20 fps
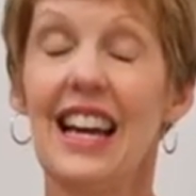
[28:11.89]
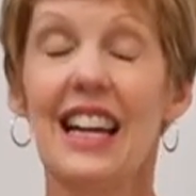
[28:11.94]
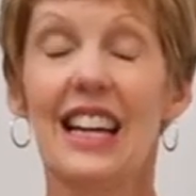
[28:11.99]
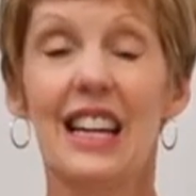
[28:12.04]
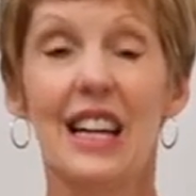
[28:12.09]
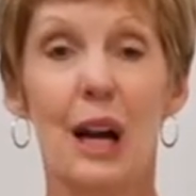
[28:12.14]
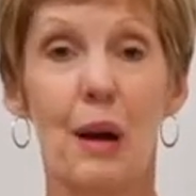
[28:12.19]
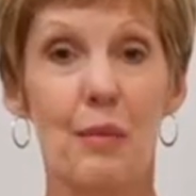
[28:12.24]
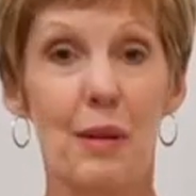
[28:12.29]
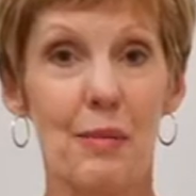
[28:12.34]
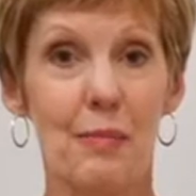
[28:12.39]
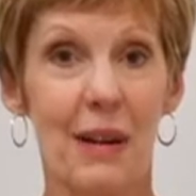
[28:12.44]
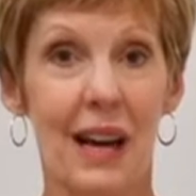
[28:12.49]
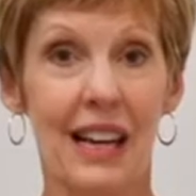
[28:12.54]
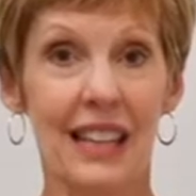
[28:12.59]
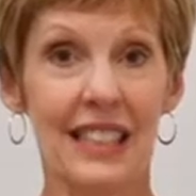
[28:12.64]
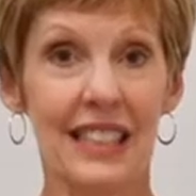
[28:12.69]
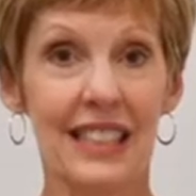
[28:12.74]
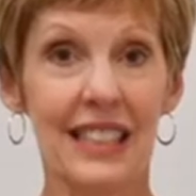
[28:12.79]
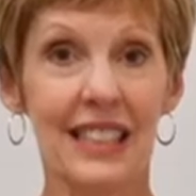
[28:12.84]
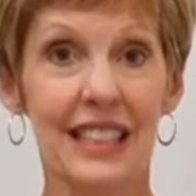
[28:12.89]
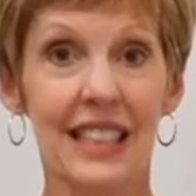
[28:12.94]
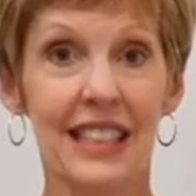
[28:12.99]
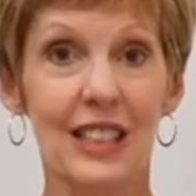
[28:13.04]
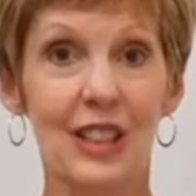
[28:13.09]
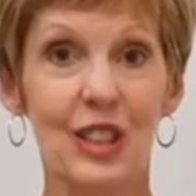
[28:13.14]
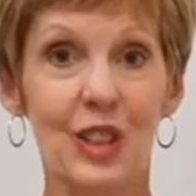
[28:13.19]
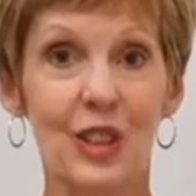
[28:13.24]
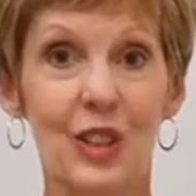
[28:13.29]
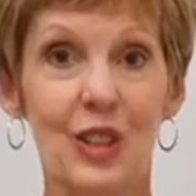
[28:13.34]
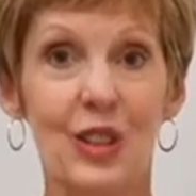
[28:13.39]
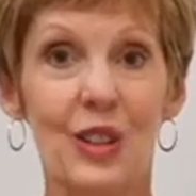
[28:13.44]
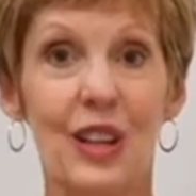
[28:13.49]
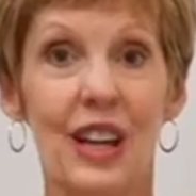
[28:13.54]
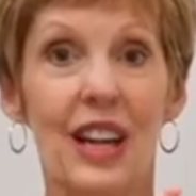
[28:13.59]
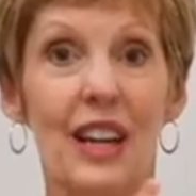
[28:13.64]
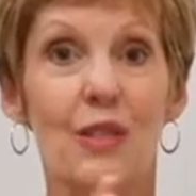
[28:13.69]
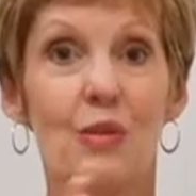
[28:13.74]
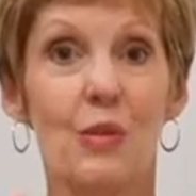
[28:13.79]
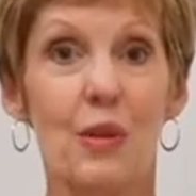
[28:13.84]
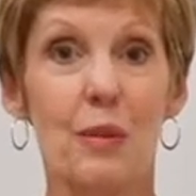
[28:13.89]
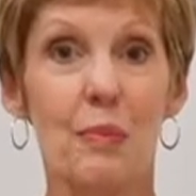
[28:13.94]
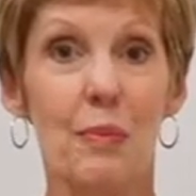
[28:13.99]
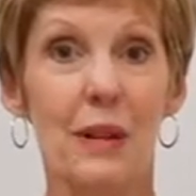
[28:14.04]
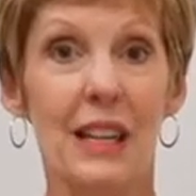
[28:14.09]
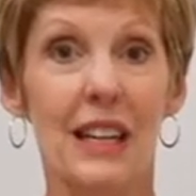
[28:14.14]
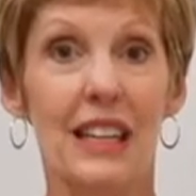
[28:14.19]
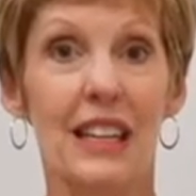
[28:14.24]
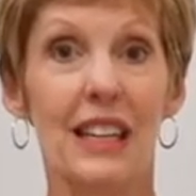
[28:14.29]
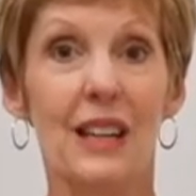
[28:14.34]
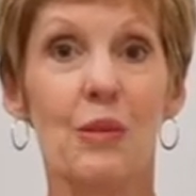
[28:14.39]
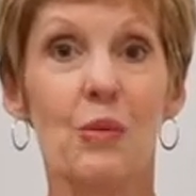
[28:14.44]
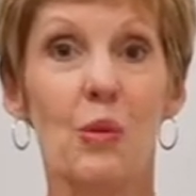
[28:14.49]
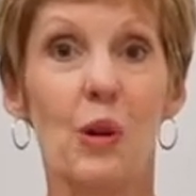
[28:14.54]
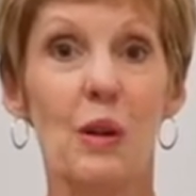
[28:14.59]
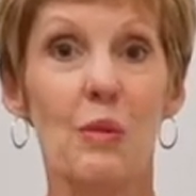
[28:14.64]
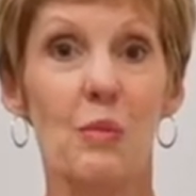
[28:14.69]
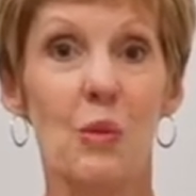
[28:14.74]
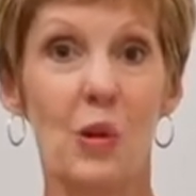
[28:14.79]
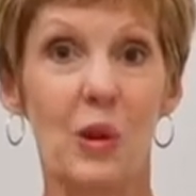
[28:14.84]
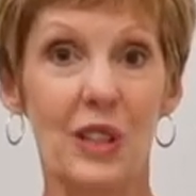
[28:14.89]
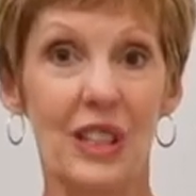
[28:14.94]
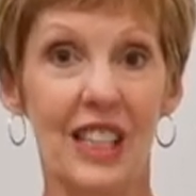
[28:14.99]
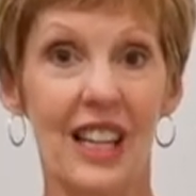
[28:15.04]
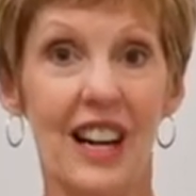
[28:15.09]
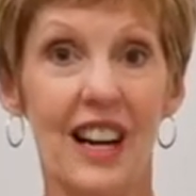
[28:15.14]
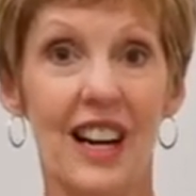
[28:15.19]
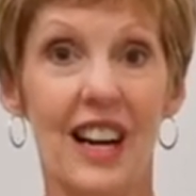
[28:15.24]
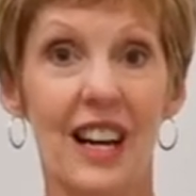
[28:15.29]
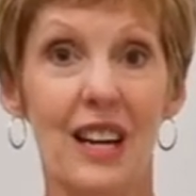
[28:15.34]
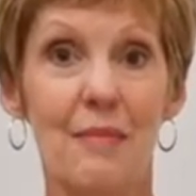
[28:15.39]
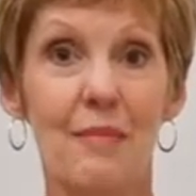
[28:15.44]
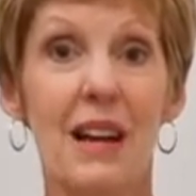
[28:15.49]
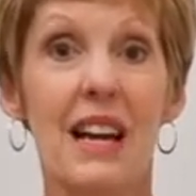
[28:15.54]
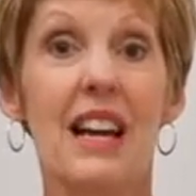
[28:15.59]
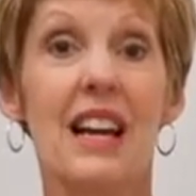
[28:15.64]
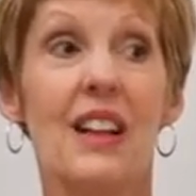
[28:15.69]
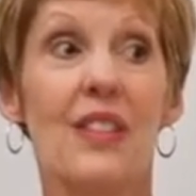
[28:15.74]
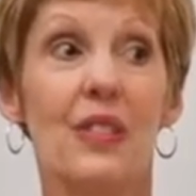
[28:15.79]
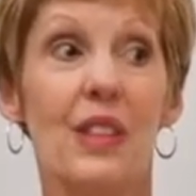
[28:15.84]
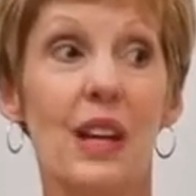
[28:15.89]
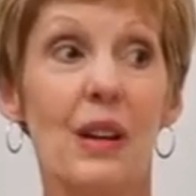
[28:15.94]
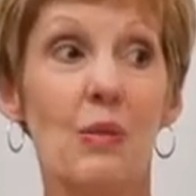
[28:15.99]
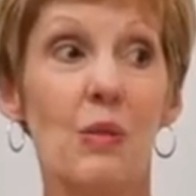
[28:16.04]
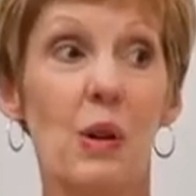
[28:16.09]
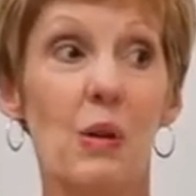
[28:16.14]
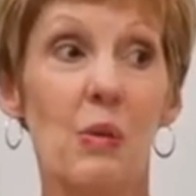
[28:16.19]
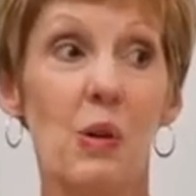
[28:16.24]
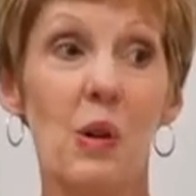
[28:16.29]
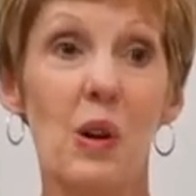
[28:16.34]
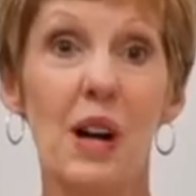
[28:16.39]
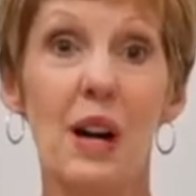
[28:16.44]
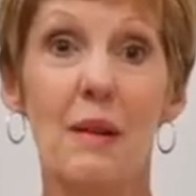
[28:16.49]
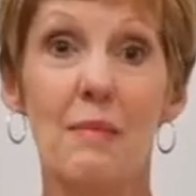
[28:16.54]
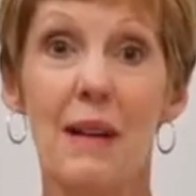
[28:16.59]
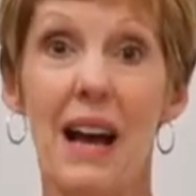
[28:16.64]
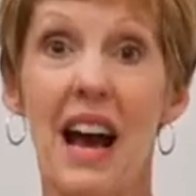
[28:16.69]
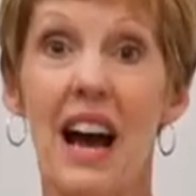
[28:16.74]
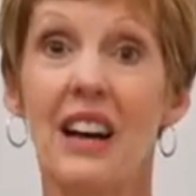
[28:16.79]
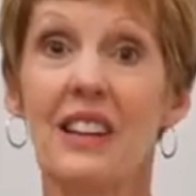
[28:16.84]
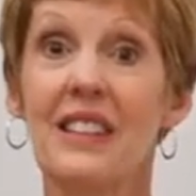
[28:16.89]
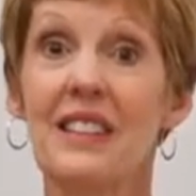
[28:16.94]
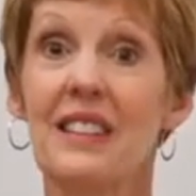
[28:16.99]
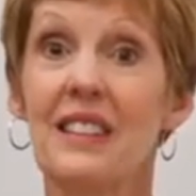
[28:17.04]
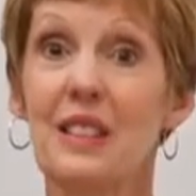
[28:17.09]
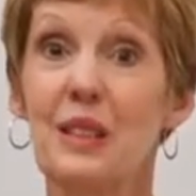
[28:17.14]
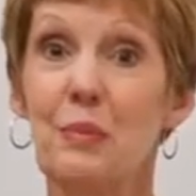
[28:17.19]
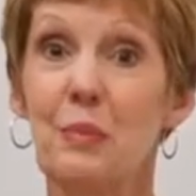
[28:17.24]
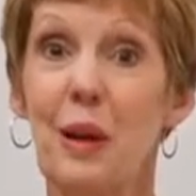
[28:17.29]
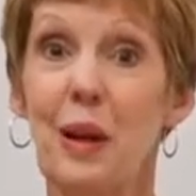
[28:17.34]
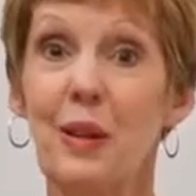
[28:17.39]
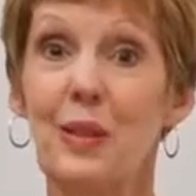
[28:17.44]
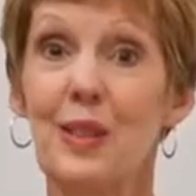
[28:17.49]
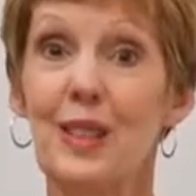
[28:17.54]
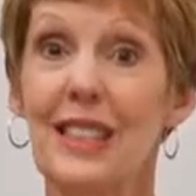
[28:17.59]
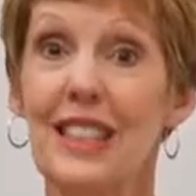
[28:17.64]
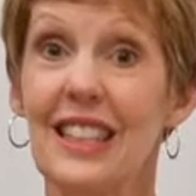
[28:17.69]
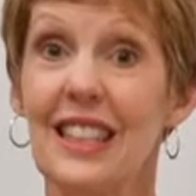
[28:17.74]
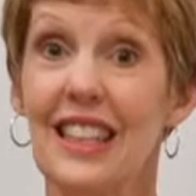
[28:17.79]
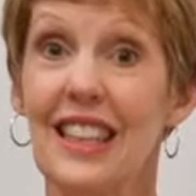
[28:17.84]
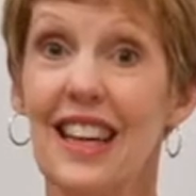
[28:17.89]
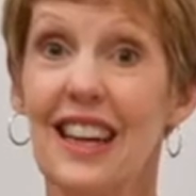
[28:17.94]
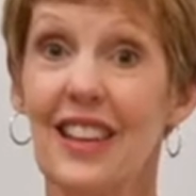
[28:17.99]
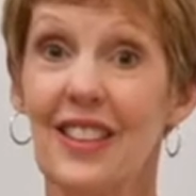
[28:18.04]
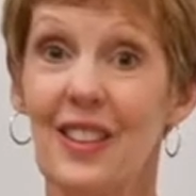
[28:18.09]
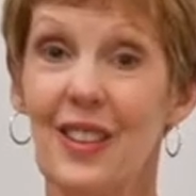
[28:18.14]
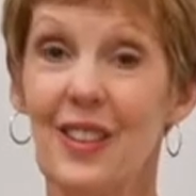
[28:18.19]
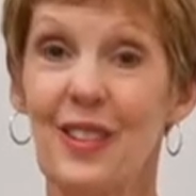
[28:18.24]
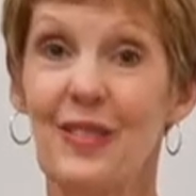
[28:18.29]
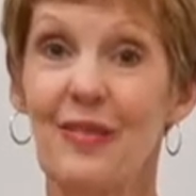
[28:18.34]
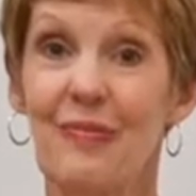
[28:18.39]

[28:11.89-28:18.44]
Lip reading: Coming back to center and repeating one more time. Then we will come out of this pose together.